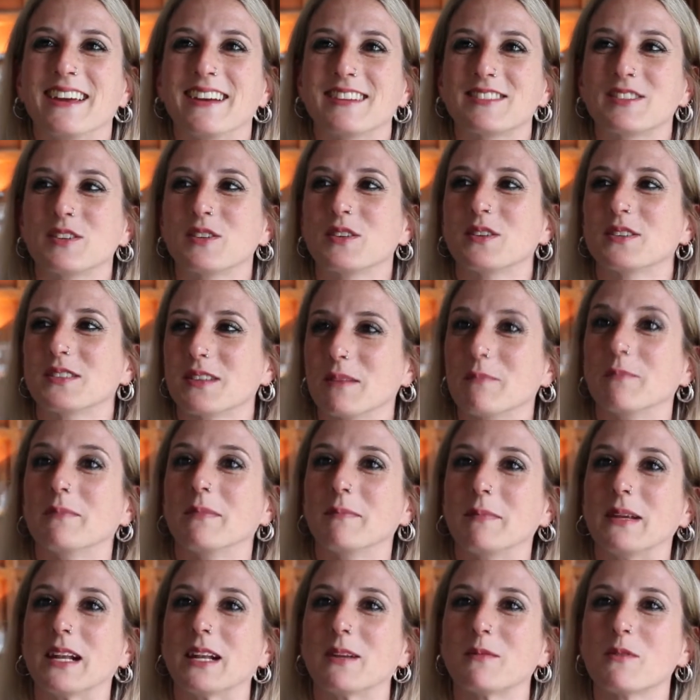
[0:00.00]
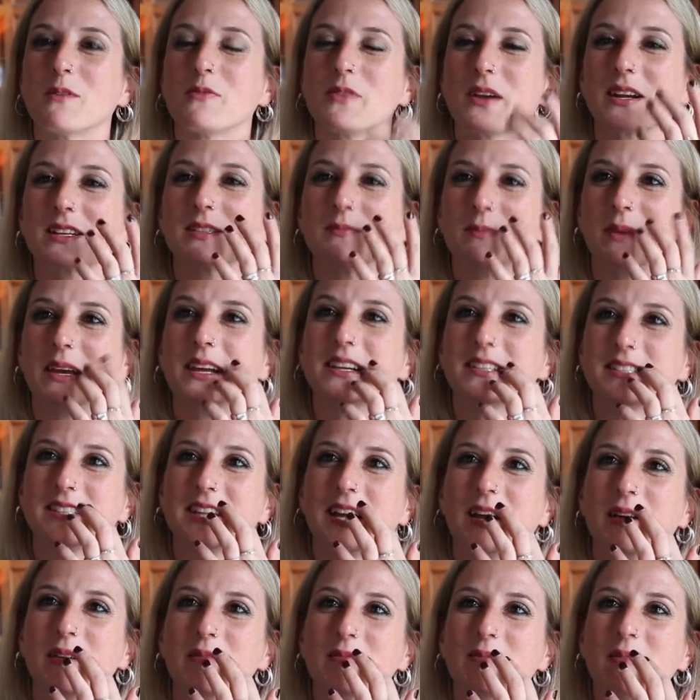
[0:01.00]
And so Millennium FX makes
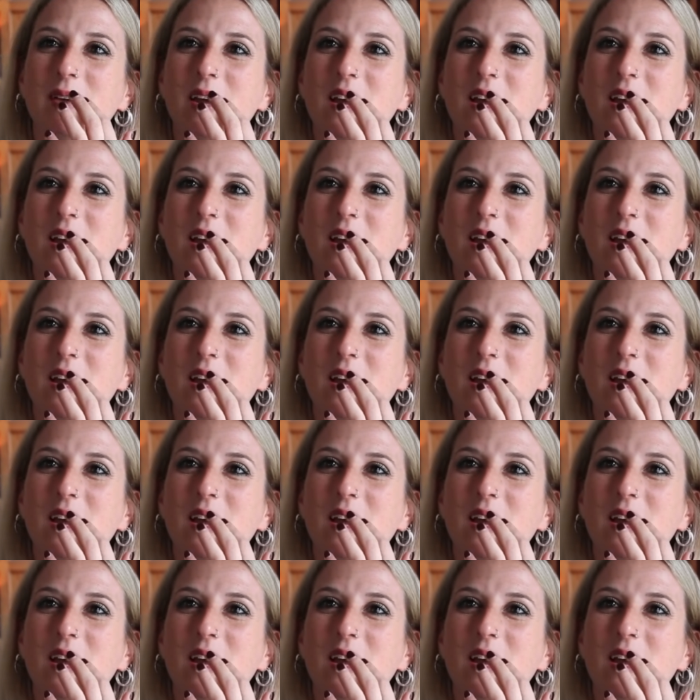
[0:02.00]
them.